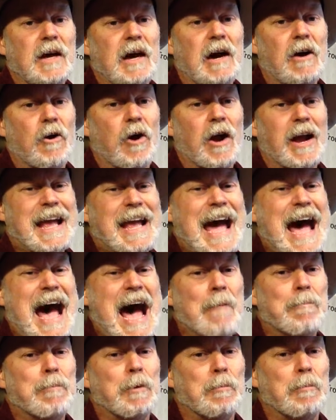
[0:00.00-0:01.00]
or a
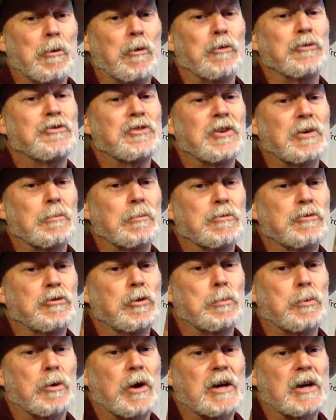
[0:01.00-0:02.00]
comparable
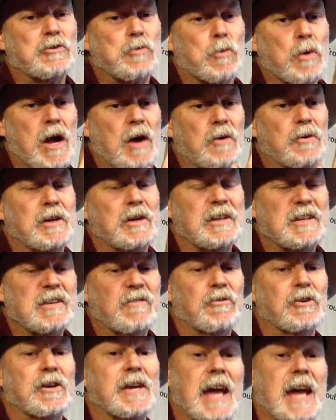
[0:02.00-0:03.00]
Super X round in a
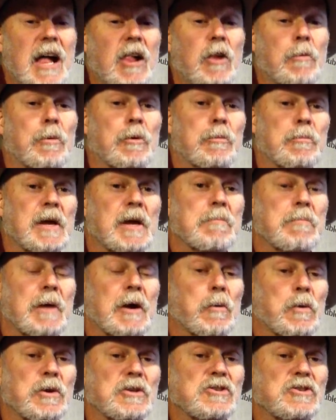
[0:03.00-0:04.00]
different caliber made
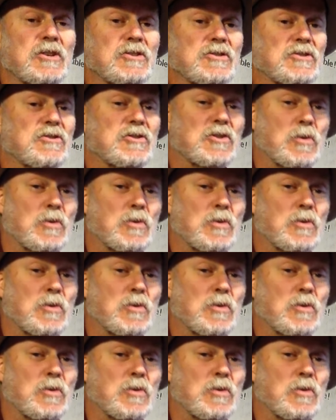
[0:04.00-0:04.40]
by Winchester.